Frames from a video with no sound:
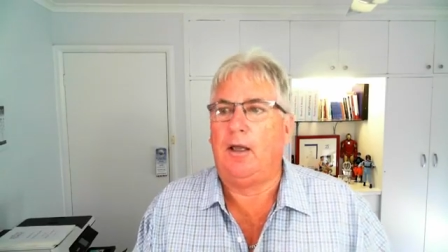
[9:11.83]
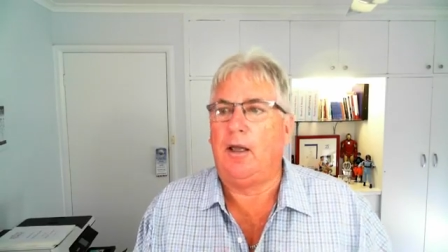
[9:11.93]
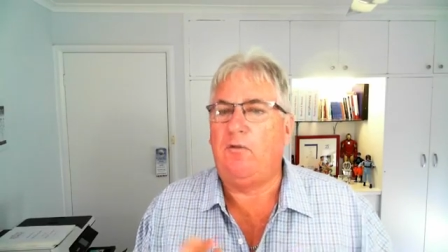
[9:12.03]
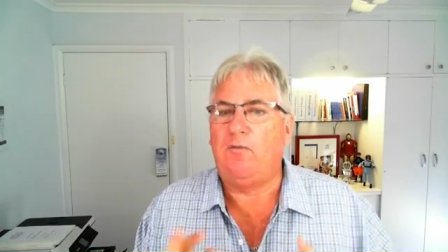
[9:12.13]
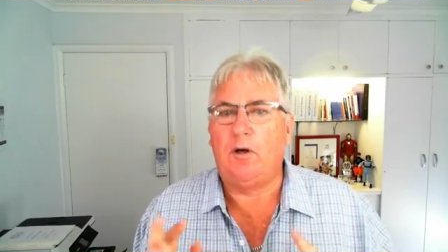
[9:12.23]

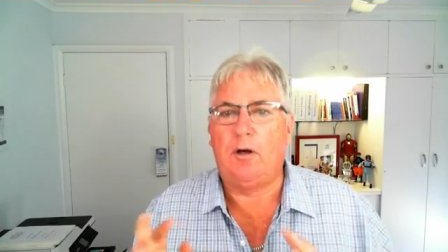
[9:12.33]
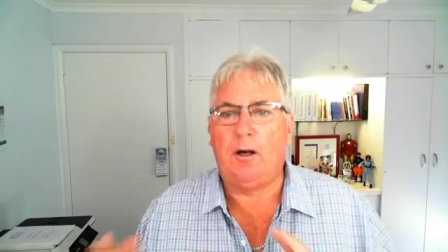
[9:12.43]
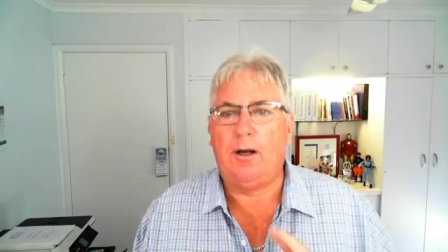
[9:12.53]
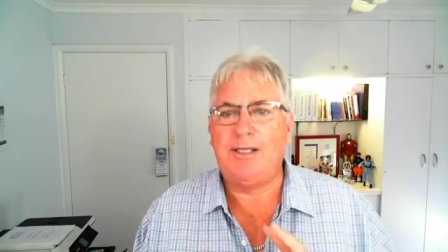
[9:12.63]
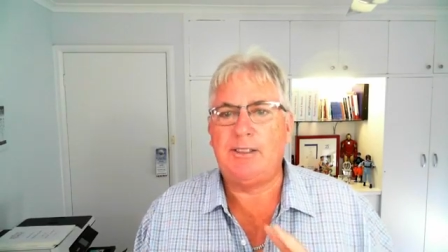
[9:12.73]
If you'd
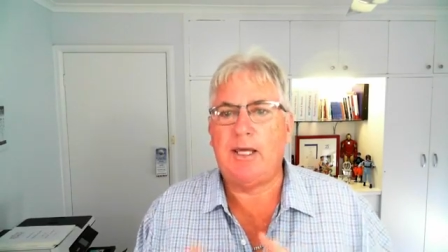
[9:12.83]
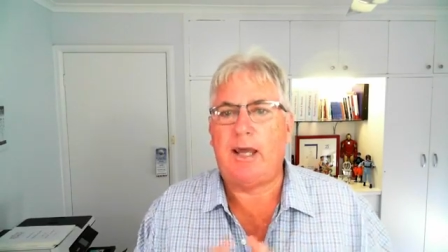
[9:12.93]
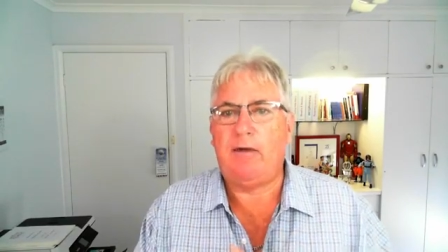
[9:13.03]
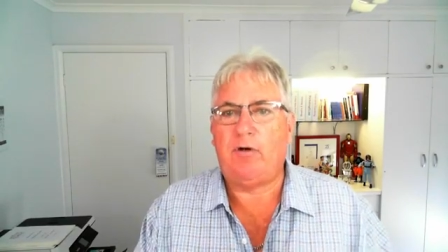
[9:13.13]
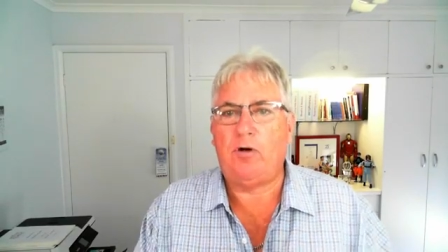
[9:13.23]
like to
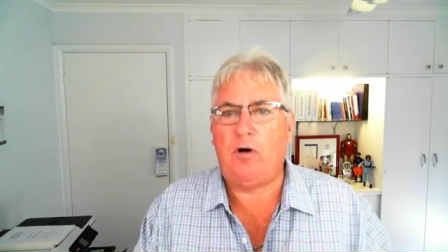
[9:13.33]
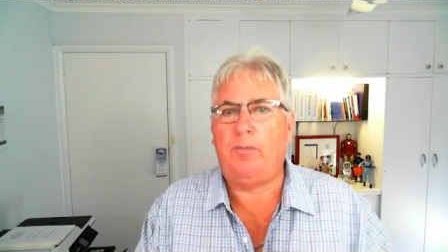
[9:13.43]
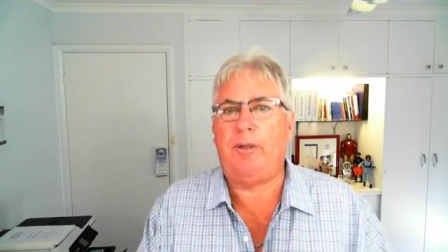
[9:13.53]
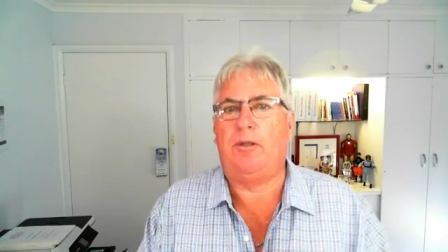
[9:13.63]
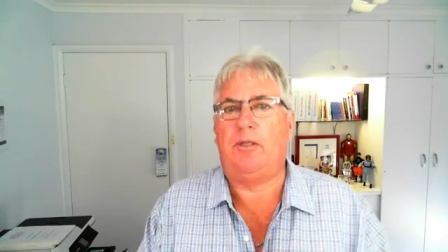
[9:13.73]
have a
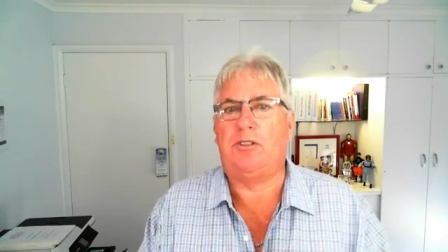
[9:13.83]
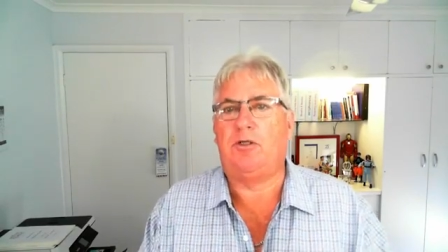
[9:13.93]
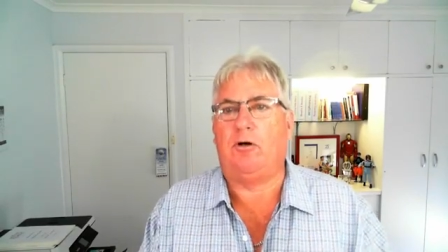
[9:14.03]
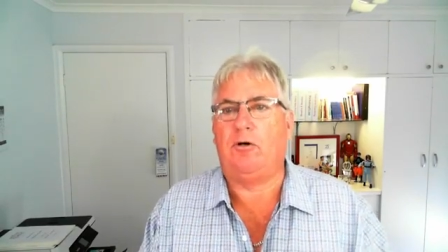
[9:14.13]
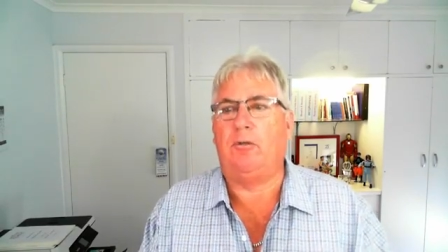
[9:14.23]
copy of this
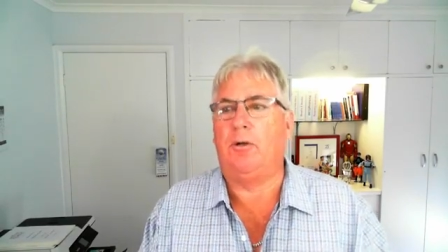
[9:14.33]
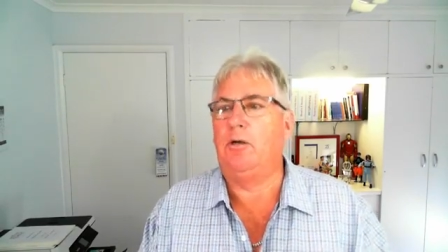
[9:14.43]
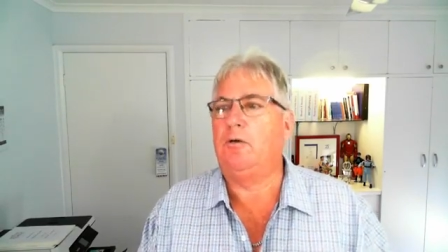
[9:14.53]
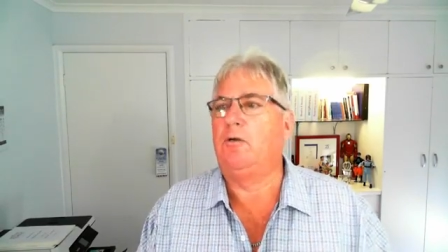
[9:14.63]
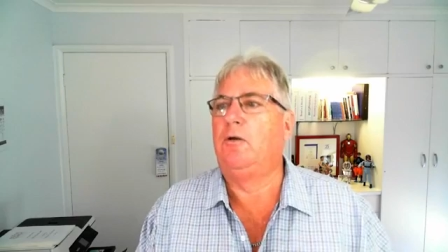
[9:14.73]

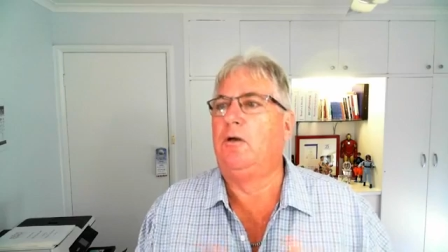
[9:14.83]
document,